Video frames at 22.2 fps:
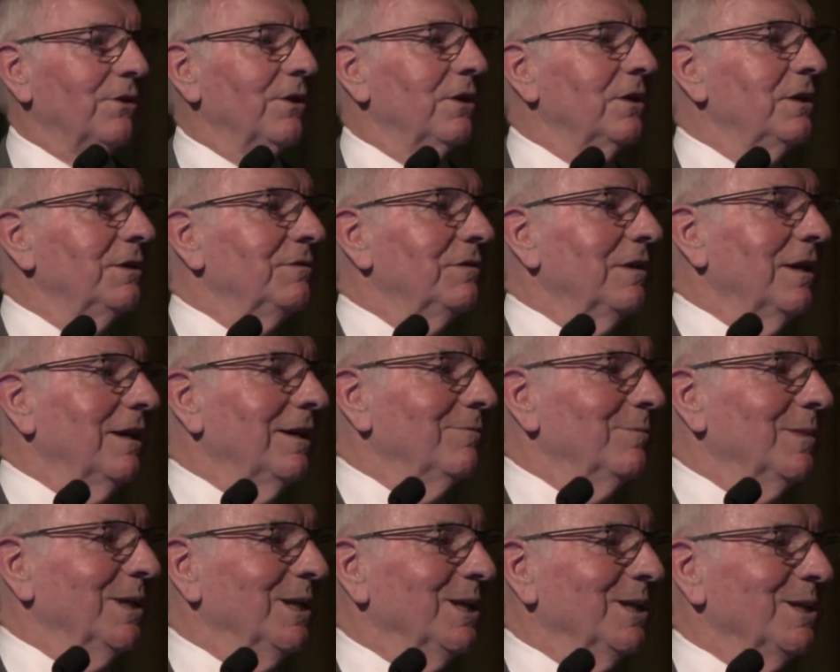
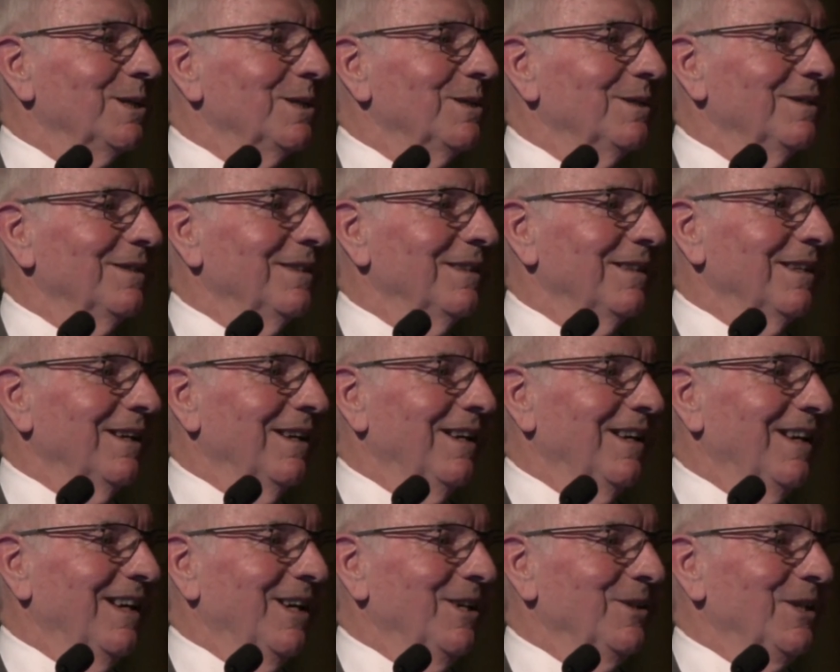
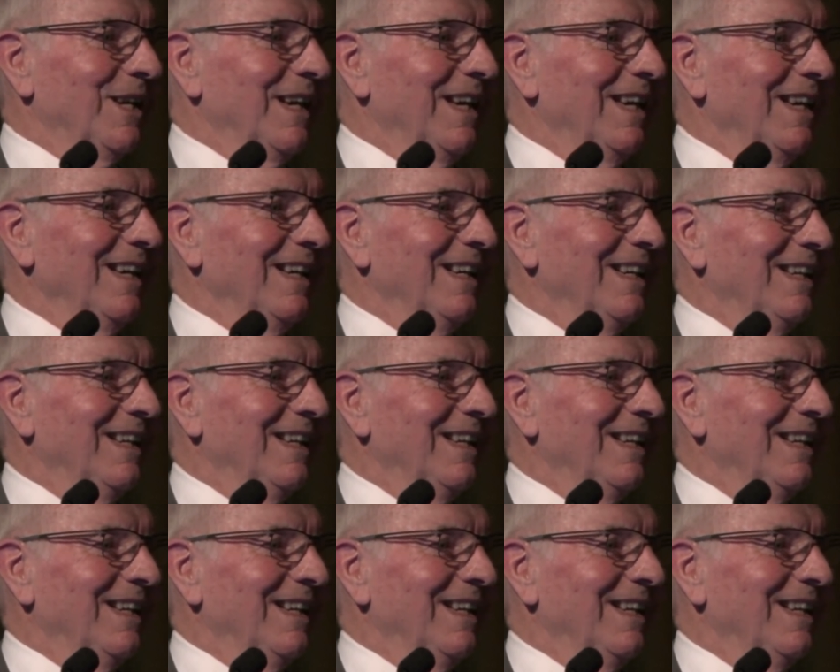Okay?